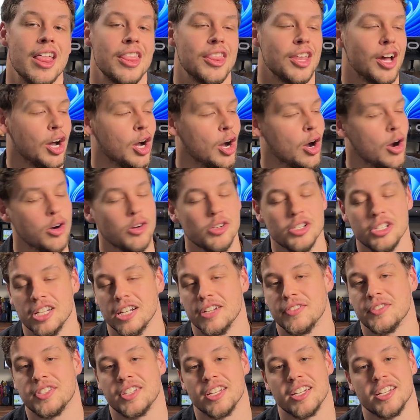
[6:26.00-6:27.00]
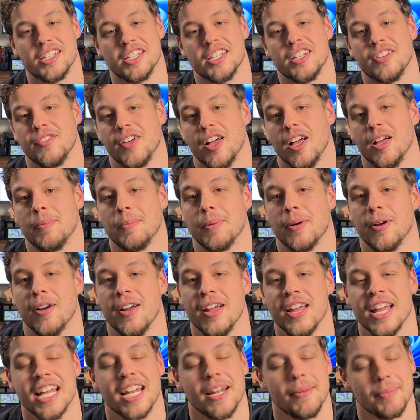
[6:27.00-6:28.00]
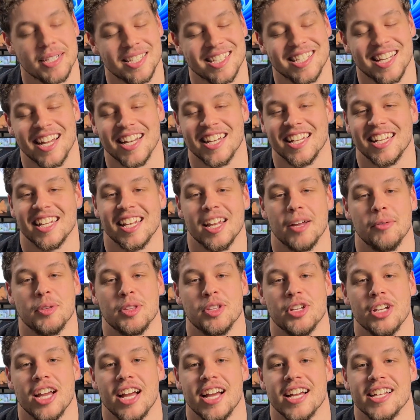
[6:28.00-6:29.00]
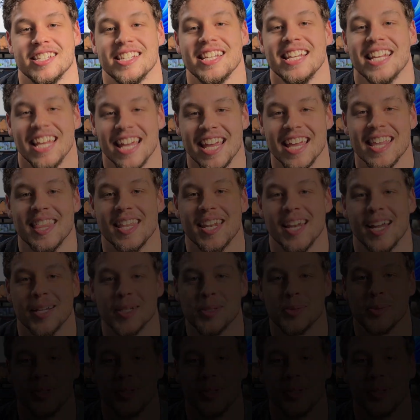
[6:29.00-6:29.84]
the host of Citizen Developer. I'm excited to connect with you guys in the next